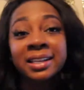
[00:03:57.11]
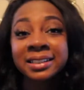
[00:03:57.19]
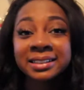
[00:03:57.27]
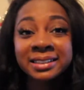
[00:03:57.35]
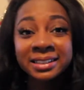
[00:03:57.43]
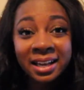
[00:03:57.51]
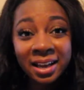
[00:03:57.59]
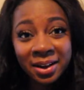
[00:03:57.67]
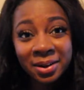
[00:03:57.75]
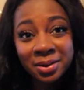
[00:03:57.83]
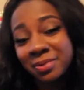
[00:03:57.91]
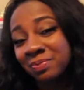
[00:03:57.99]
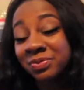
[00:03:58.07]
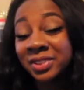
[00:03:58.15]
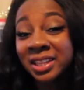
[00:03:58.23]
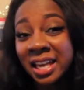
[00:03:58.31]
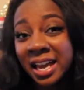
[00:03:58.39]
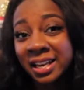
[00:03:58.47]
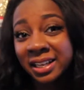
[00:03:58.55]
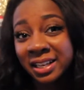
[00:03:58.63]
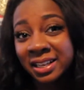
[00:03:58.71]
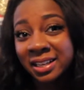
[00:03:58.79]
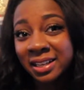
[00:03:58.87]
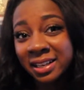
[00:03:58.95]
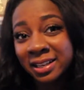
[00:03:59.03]
So that
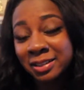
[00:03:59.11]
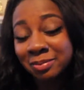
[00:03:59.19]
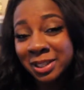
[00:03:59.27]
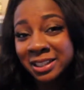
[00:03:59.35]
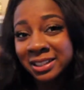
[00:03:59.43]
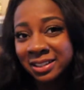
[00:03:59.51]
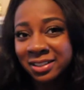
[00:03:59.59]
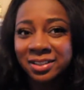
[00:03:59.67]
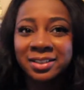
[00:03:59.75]
is Mystical.